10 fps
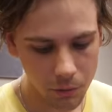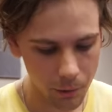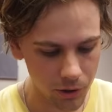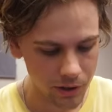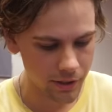We
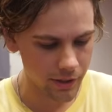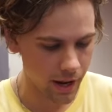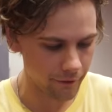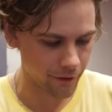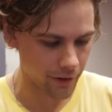wanted to
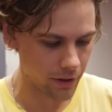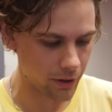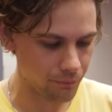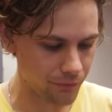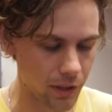have the,
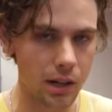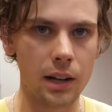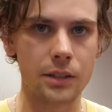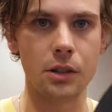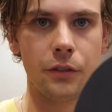the
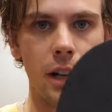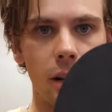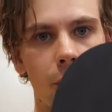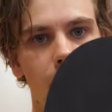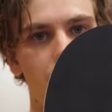colors of our
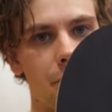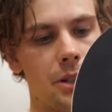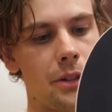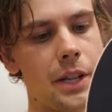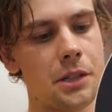logo,
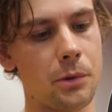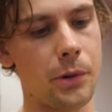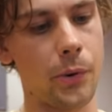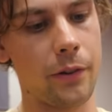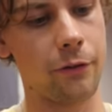so that's why we
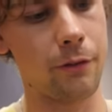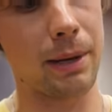went for